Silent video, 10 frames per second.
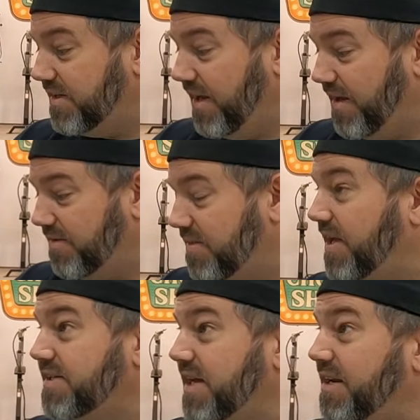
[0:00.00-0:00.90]
Now,
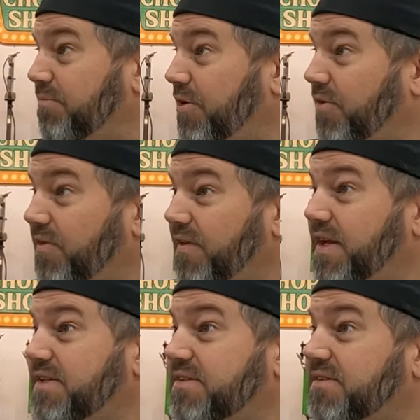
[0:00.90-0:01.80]
things I didn't put on the
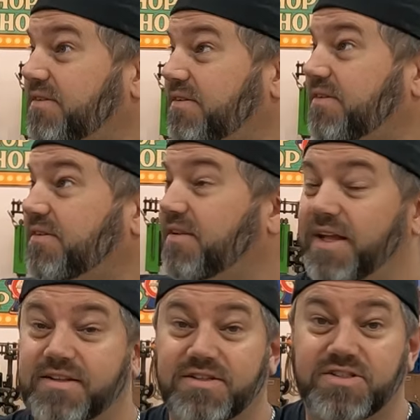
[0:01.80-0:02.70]
list,
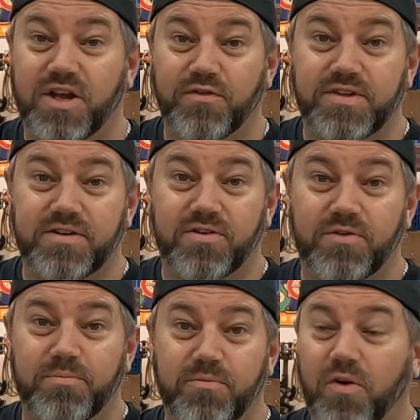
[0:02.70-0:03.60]
like the shelves that are
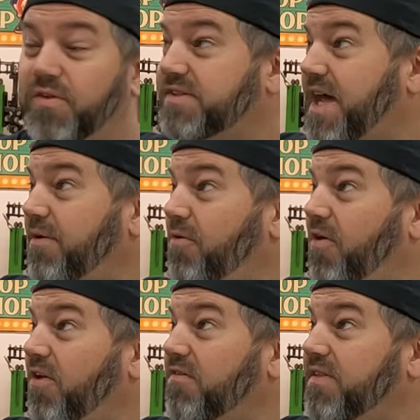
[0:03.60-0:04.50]
on the
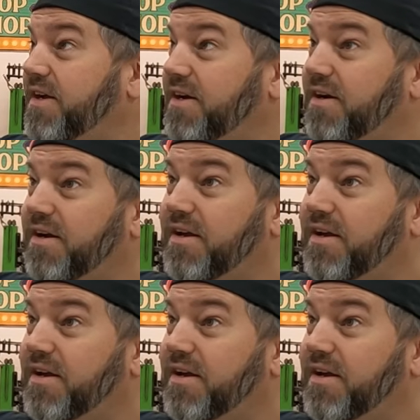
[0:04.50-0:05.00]
sidewall over there,